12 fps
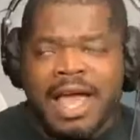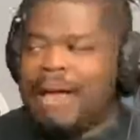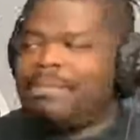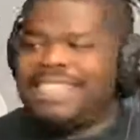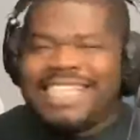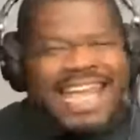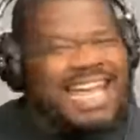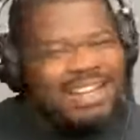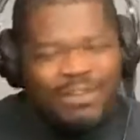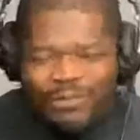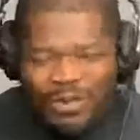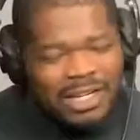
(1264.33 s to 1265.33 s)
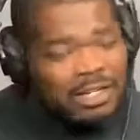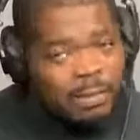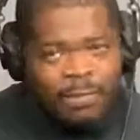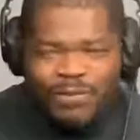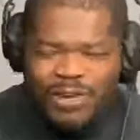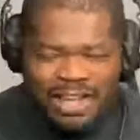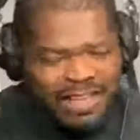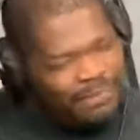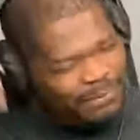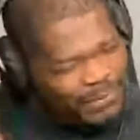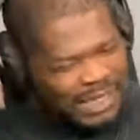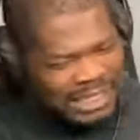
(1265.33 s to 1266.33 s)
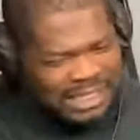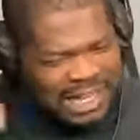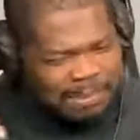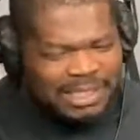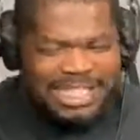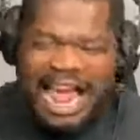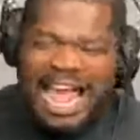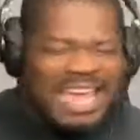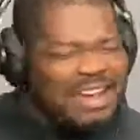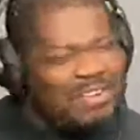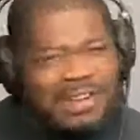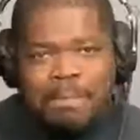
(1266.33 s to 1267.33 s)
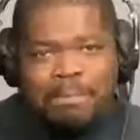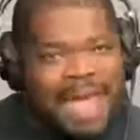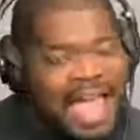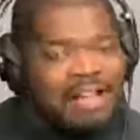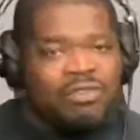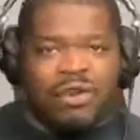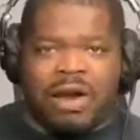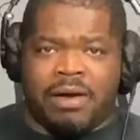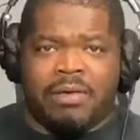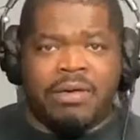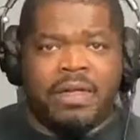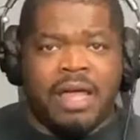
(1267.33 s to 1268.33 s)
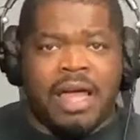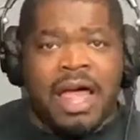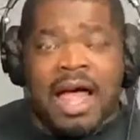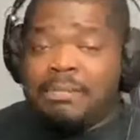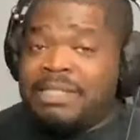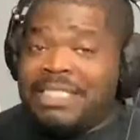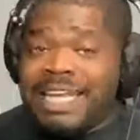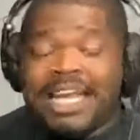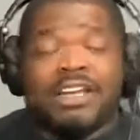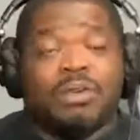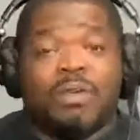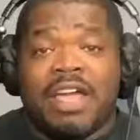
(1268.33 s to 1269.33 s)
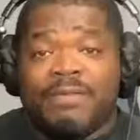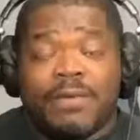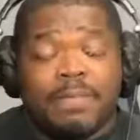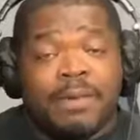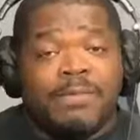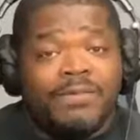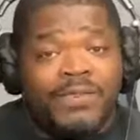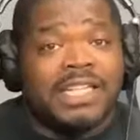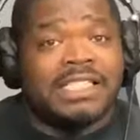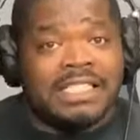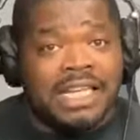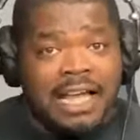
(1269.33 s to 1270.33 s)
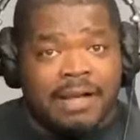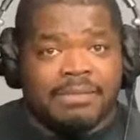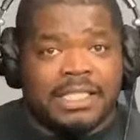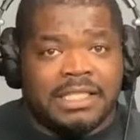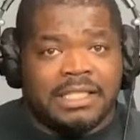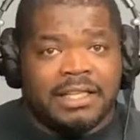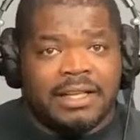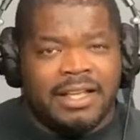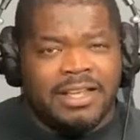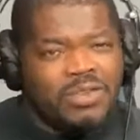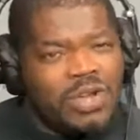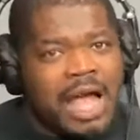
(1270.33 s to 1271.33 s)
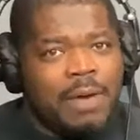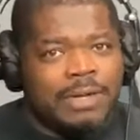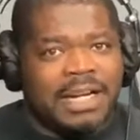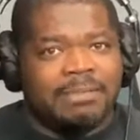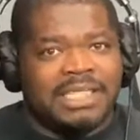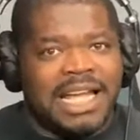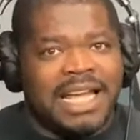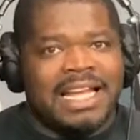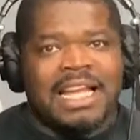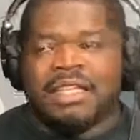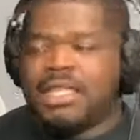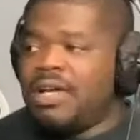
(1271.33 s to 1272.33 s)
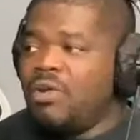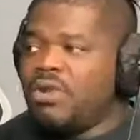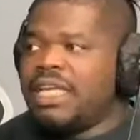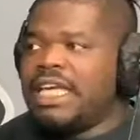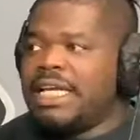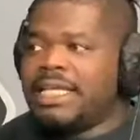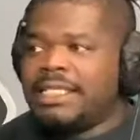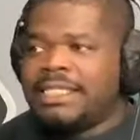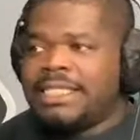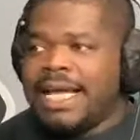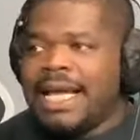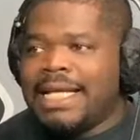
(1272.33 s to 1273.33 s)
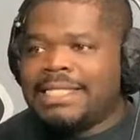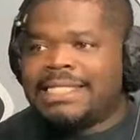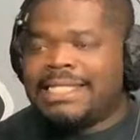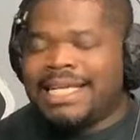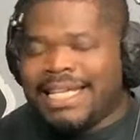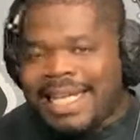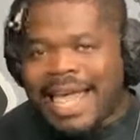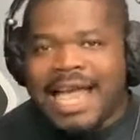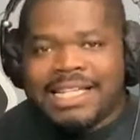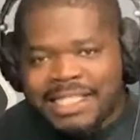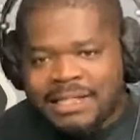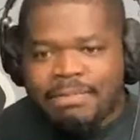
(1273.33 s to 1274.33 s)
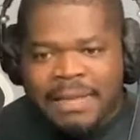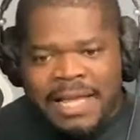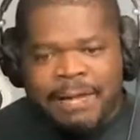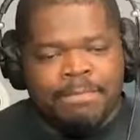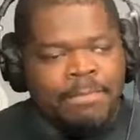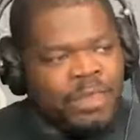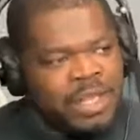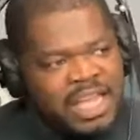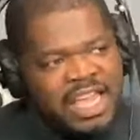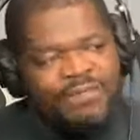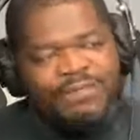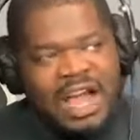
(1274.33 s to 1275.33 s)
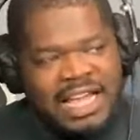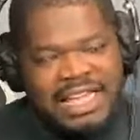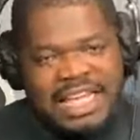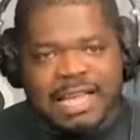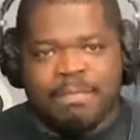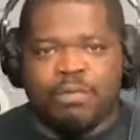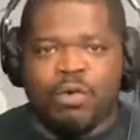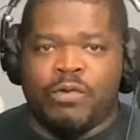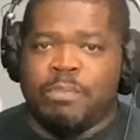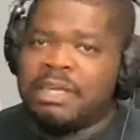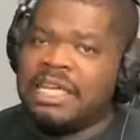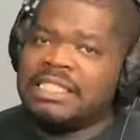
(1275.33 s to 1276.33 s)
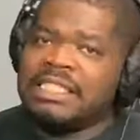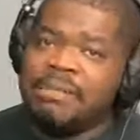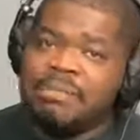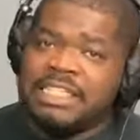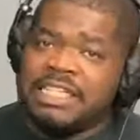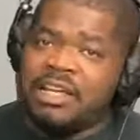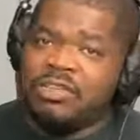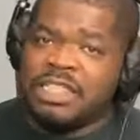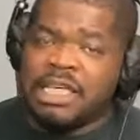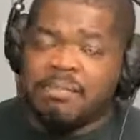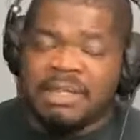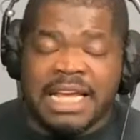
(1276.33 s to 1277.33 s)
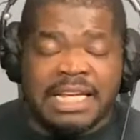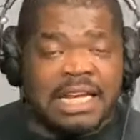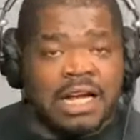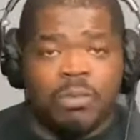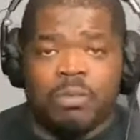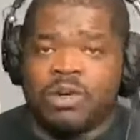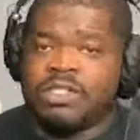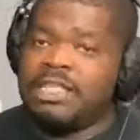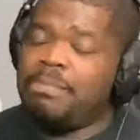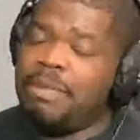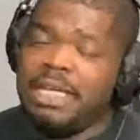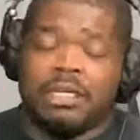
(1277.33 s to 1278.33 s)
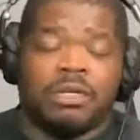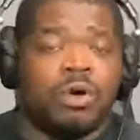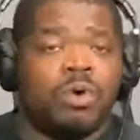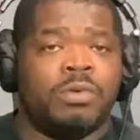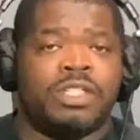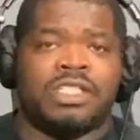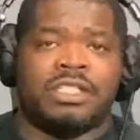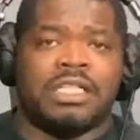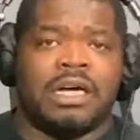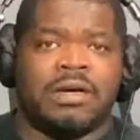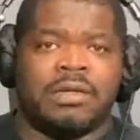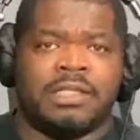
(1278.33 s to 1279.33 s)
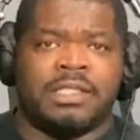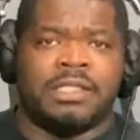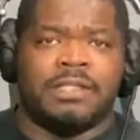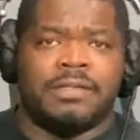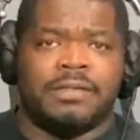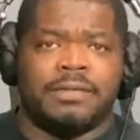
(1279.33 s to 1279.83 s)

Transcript: I'm staying in front of them fucking footsteps that I hear in the background. I'm staying away from them footsteps. You got what I'm saying? They don't get a chance to catch me if I keep moving, because let me tell you something, ain't nothing worse than being alone with your thoughts.